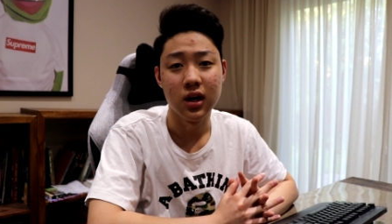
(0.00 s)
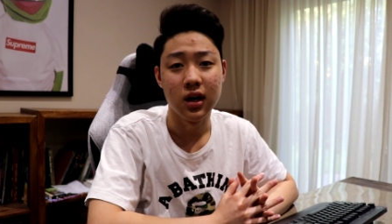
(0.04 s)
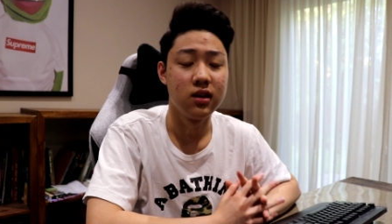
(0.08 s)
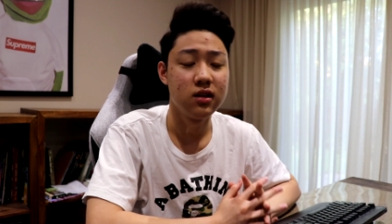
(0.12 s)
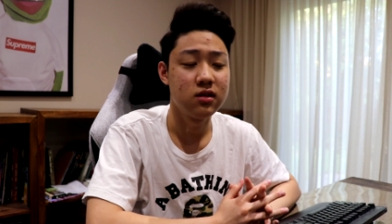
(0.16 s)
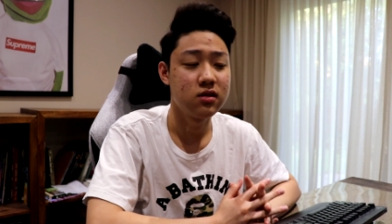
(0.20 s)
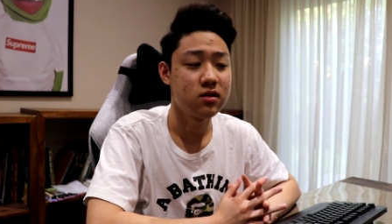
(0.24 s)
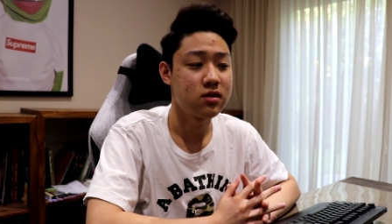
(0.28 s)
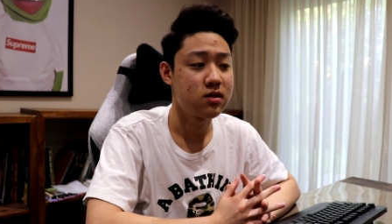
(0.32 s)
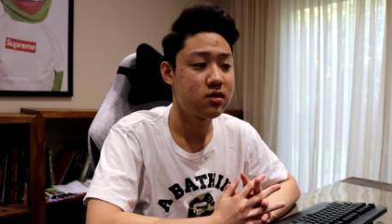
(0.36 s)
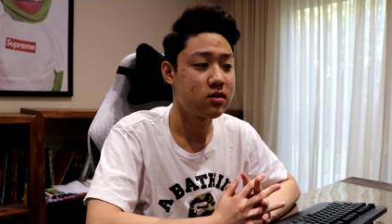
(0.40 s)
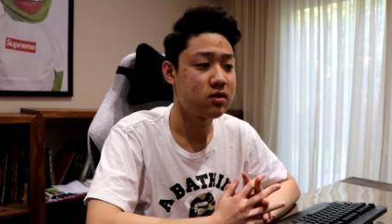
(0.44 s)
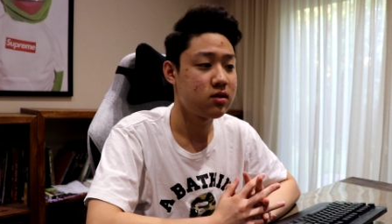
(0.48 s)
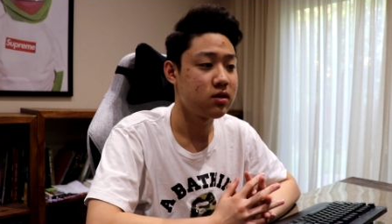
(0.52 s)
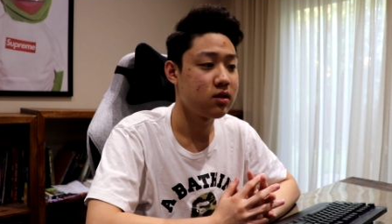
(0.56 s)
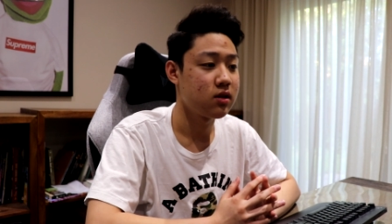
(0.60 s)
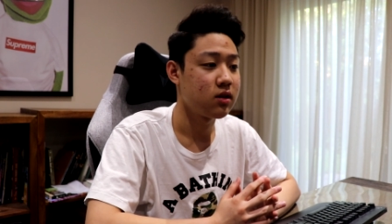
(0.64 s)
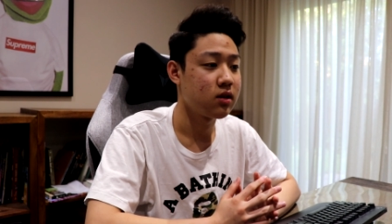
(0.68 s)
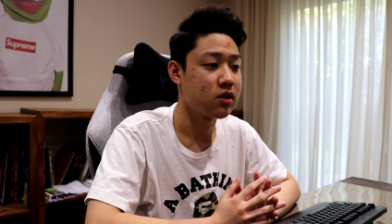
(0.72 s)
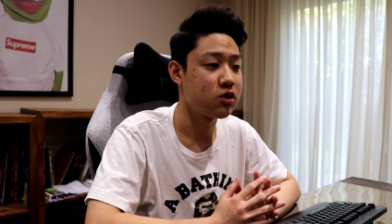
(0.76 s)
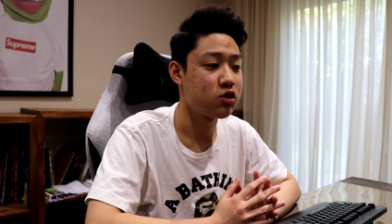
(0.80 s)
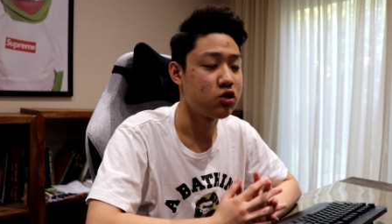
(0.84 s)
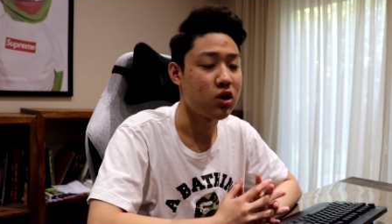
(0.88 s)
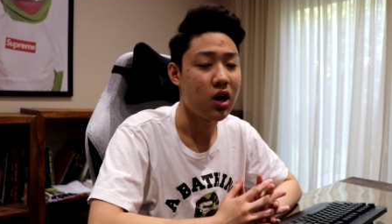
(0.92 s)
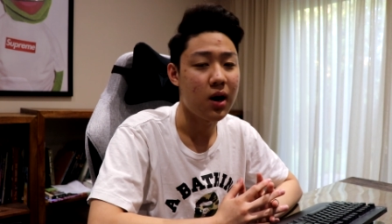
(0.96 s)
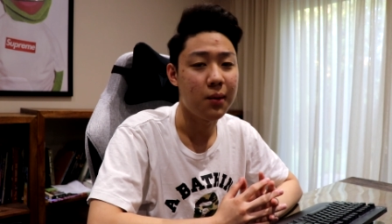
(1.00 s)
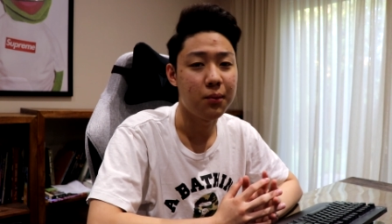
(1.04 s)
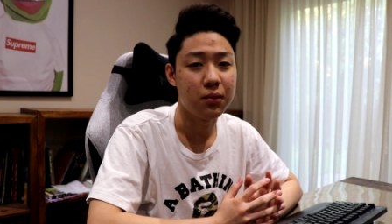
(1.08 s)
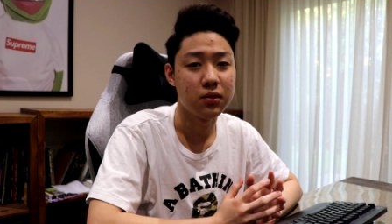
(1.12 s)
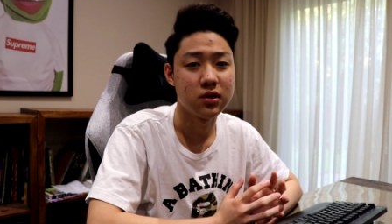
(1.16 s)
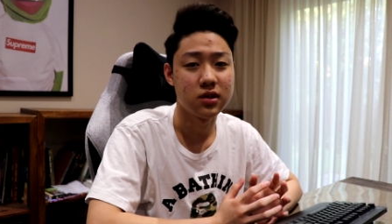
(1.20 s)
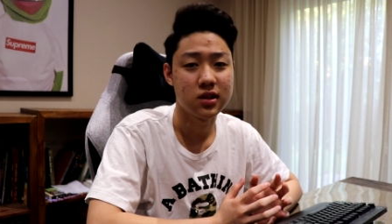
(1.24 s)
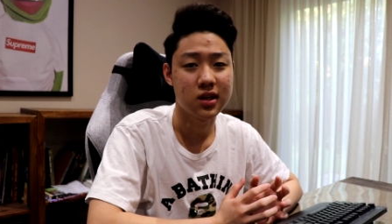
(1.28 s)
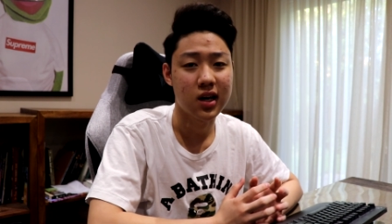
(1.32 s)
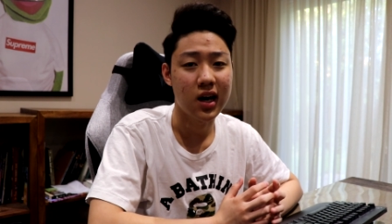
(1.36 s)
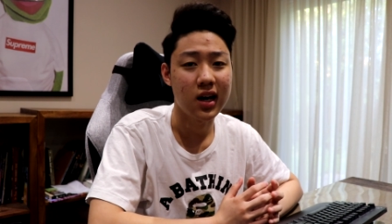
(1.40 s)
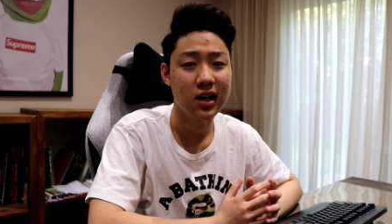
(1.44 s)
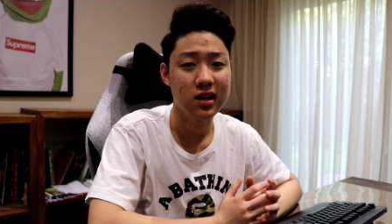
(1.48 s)
This drop
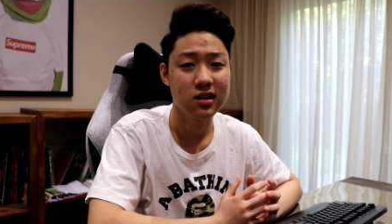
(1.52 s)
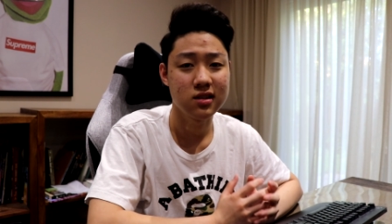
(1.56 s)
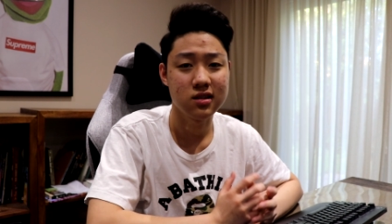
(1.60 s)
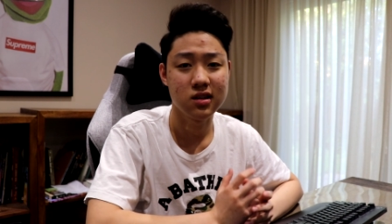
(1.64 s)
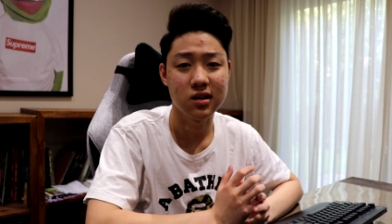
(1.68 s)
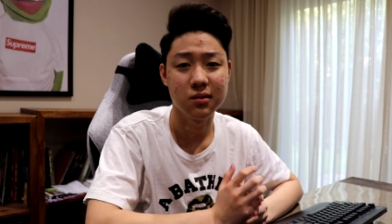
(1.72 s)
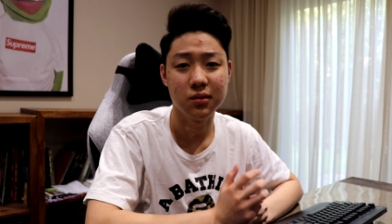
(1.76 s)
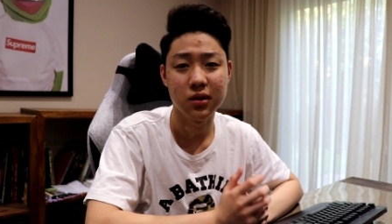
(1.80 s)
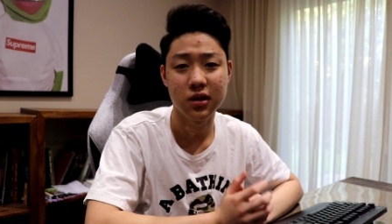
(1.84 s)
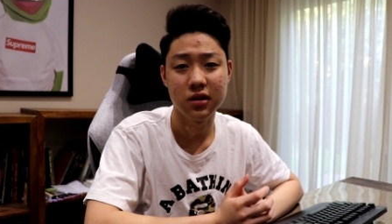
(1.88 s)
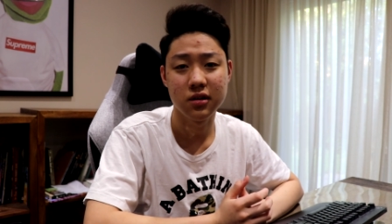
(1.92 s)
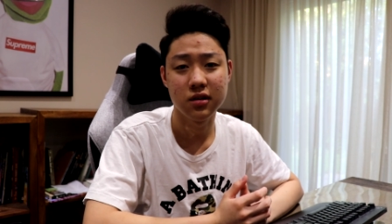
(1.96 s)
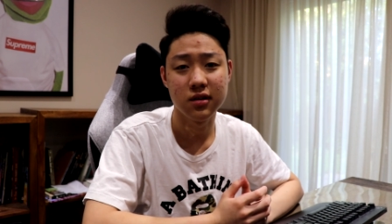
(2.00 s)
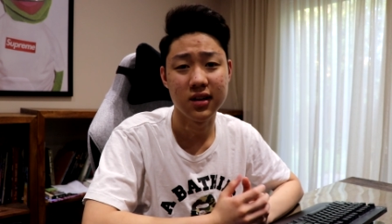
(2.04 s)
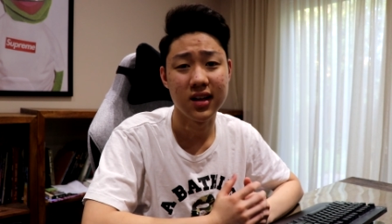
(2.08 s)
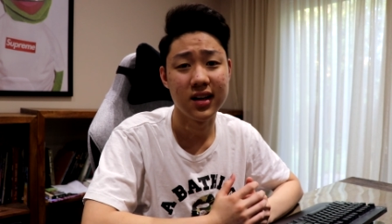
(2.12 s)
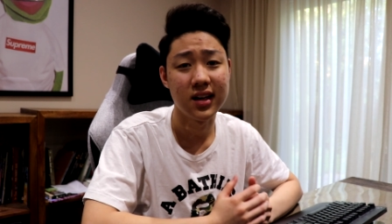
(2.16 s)
was kind of similar to